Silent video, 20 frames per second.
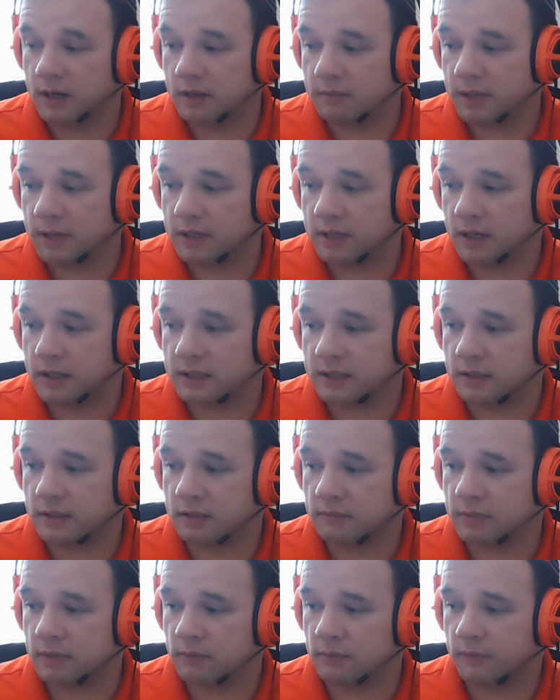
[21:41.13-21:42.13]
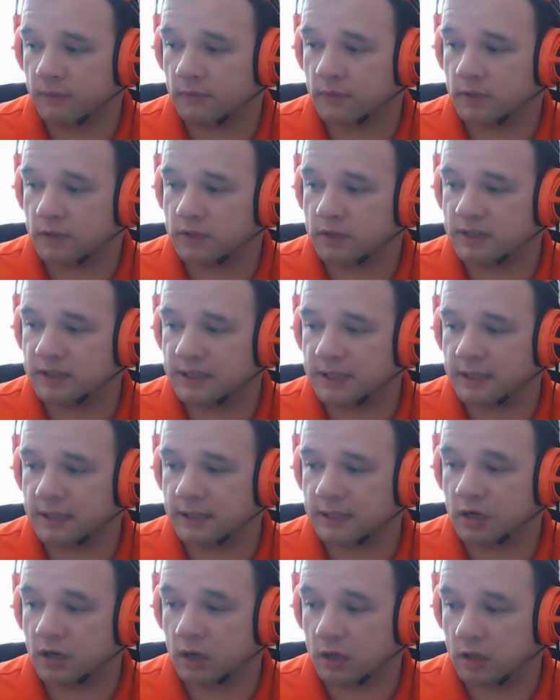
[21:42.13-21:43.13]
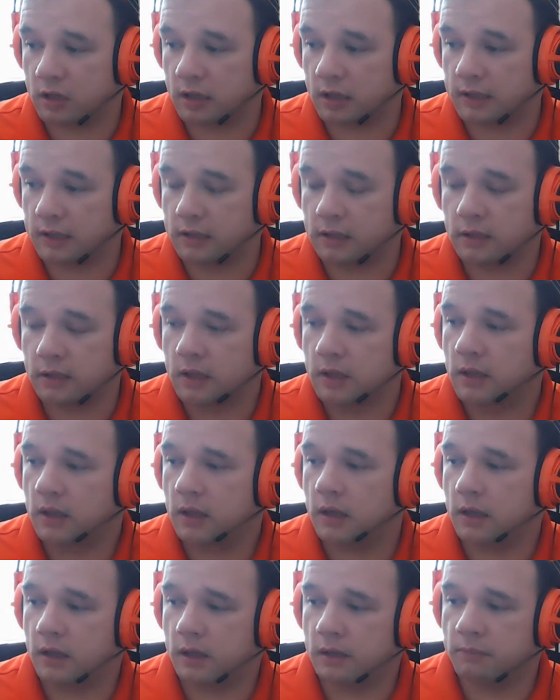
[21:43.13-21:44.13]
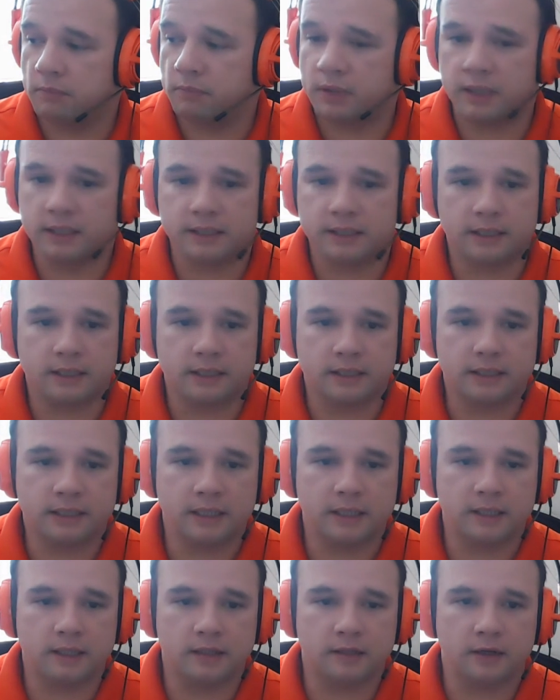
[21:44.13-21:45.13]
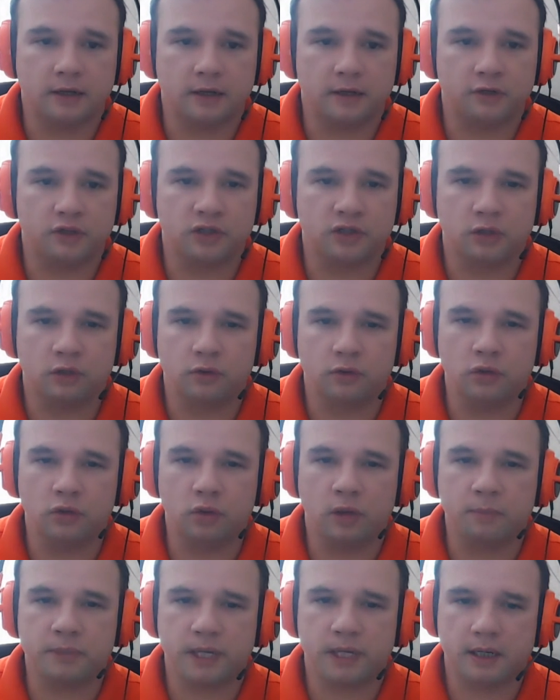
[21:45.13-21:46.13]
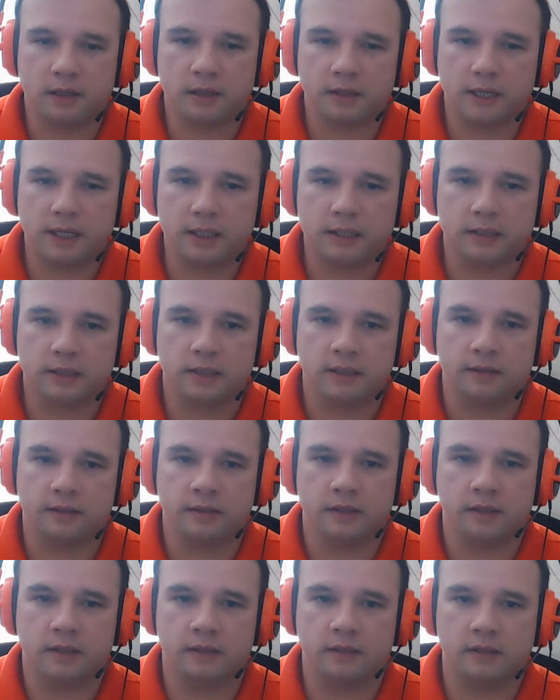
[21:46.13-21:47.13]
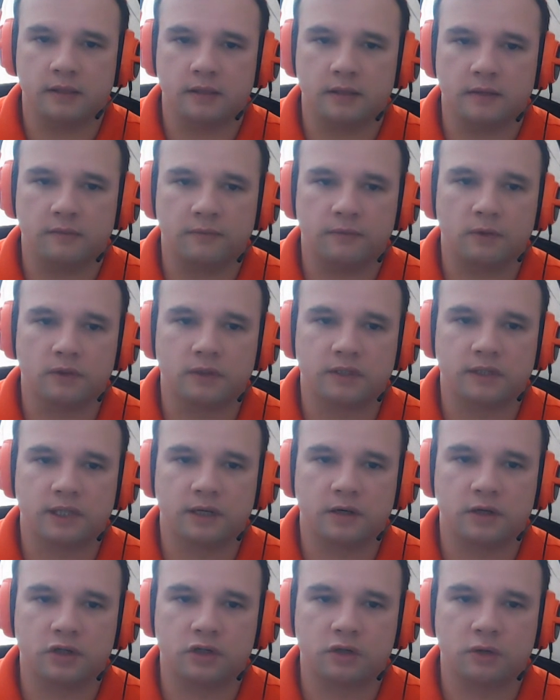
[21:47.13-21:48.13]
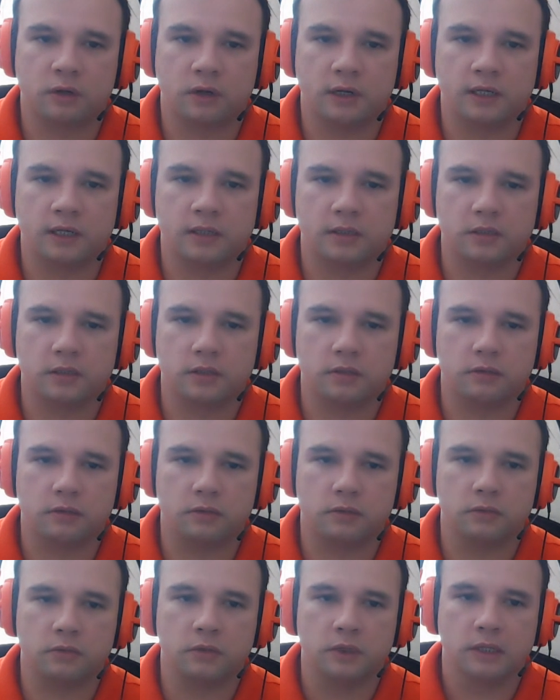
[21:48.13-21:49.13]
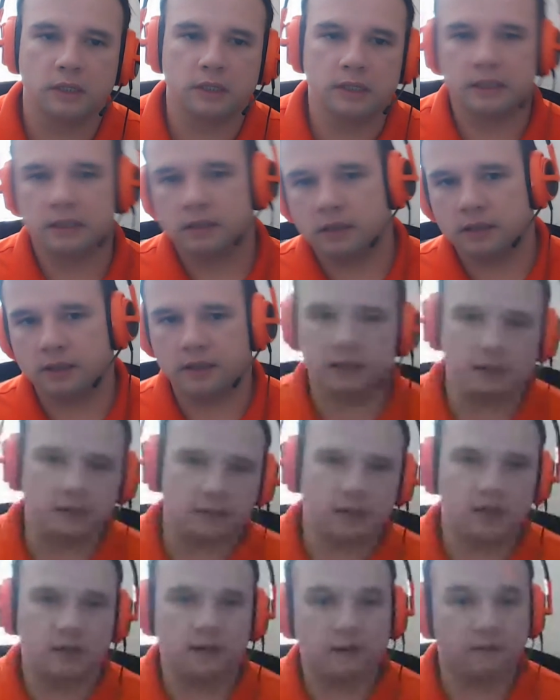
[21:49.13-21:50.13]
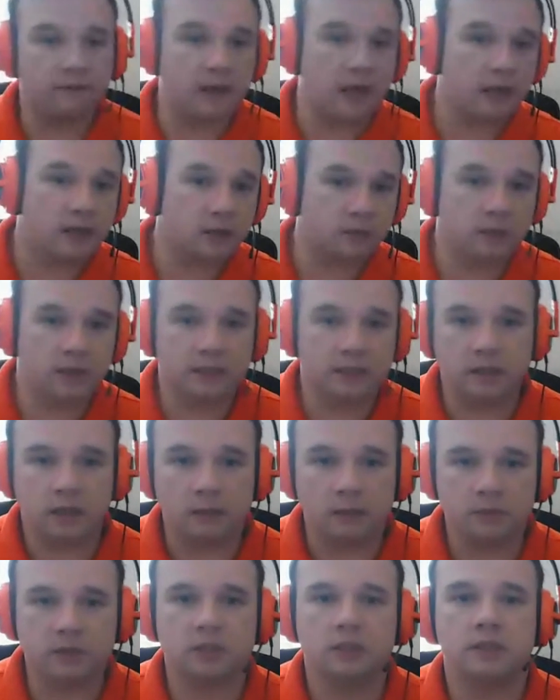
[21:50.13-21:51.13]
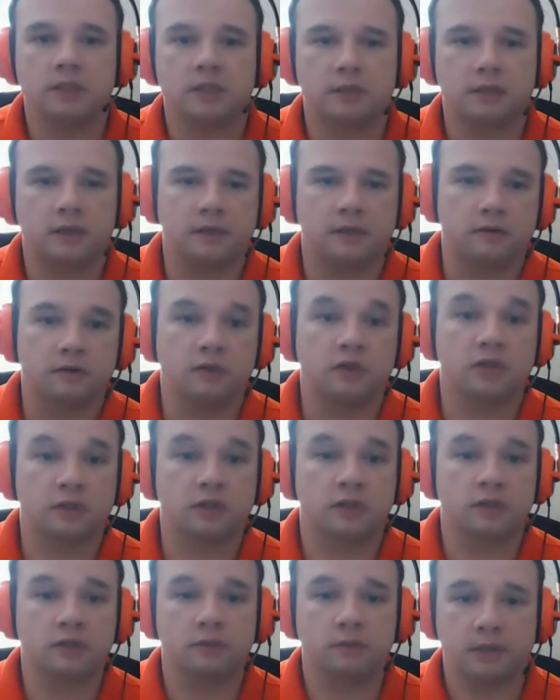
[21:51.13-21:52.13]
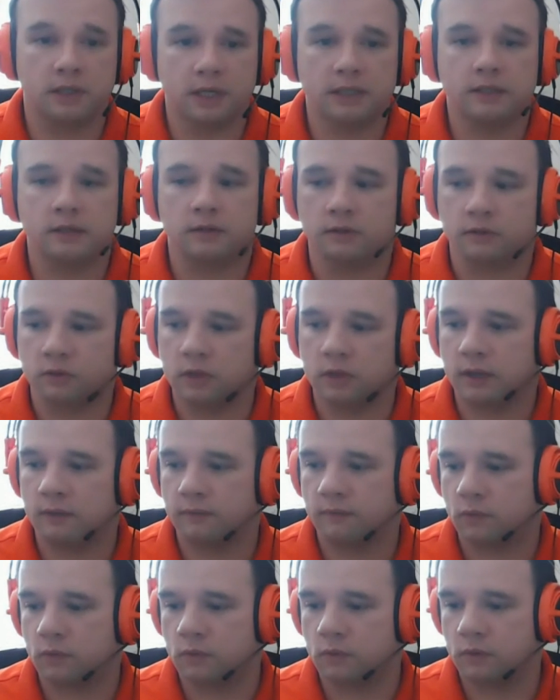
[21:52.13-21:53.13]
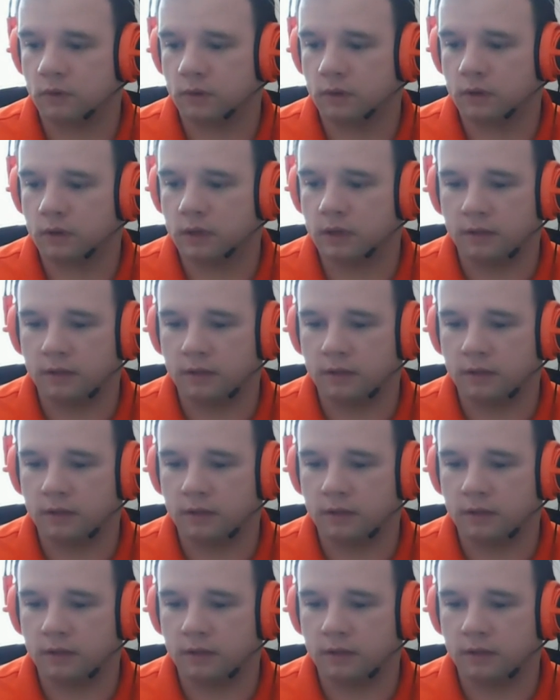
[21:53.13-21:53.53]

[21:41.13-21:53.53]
or may not be referring to DNN Con. But DNN Con, there's no new update on that. The folks that are trying to kind of evaluate options, they're still doing that. They're looking for